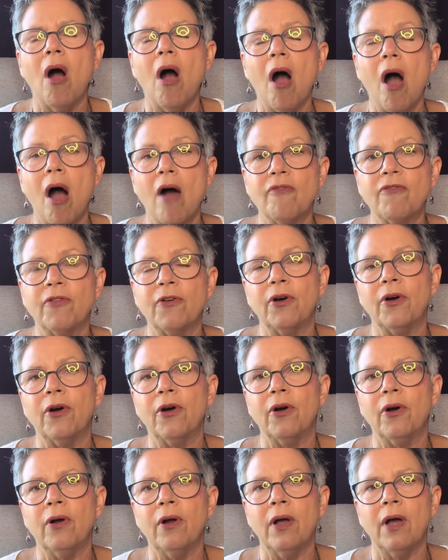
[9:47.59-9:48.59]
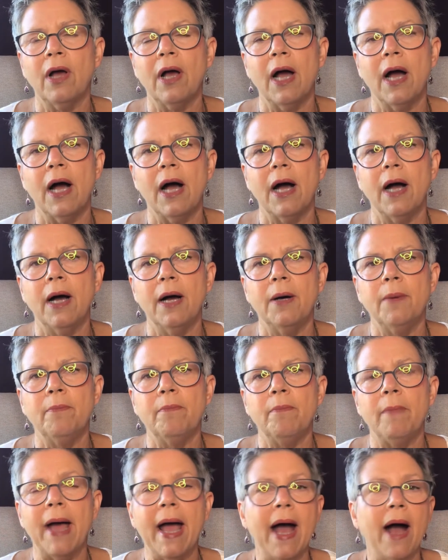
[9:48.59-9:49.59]
offer
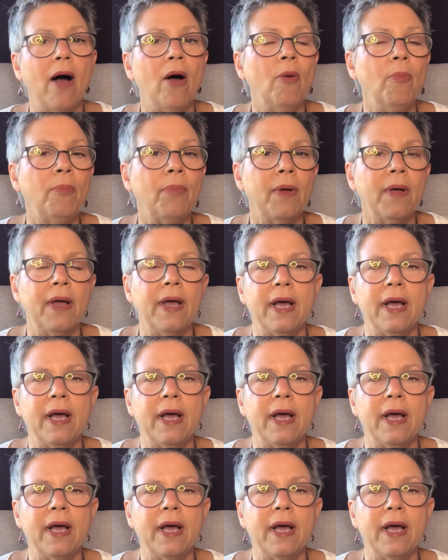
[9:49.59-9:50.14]
um, help,